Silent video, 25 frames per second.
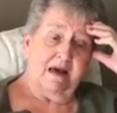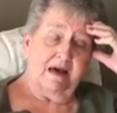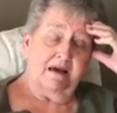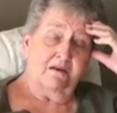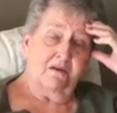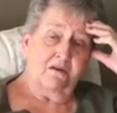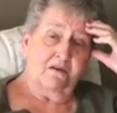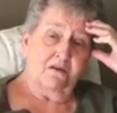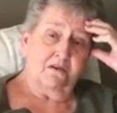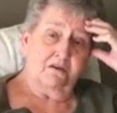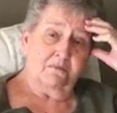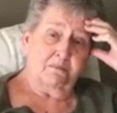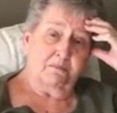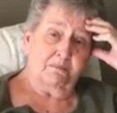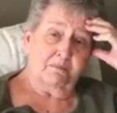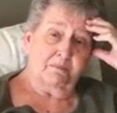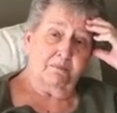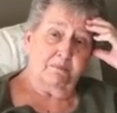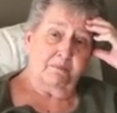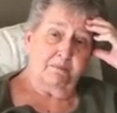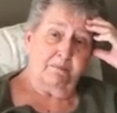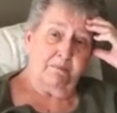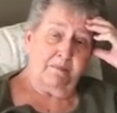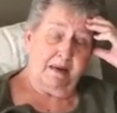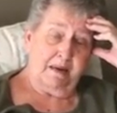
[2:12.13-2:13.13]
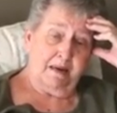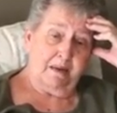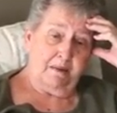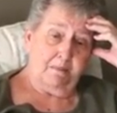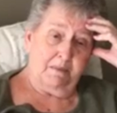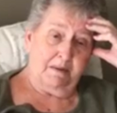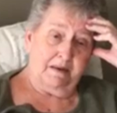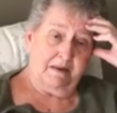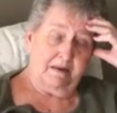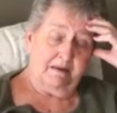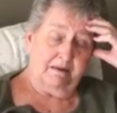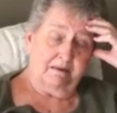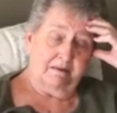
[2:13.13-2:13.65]
and her
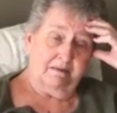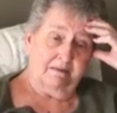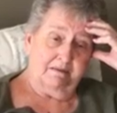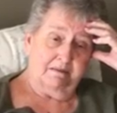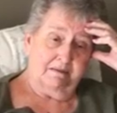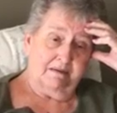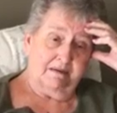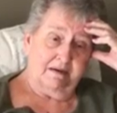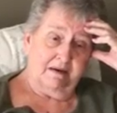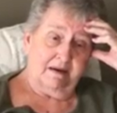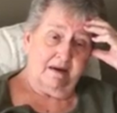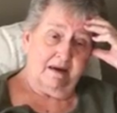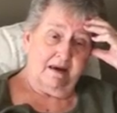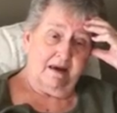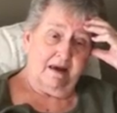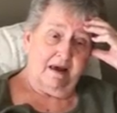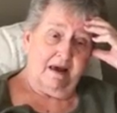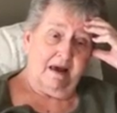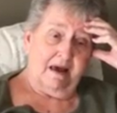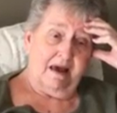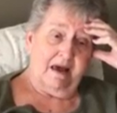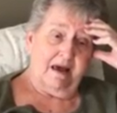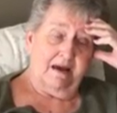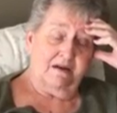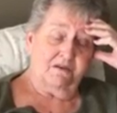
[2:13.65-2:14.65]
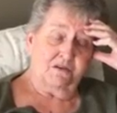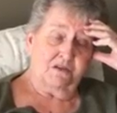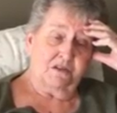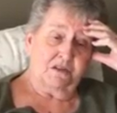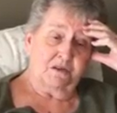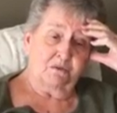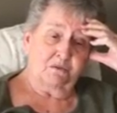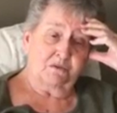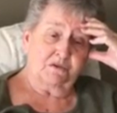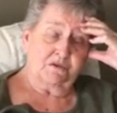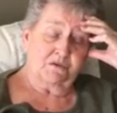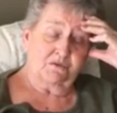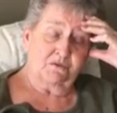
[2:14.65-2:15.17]
baby. And
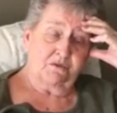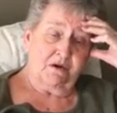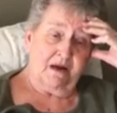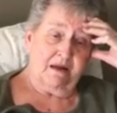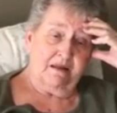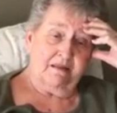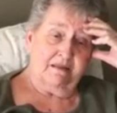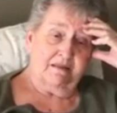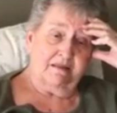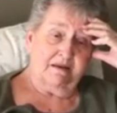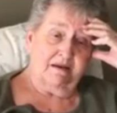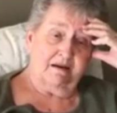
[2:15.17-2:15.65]
she was right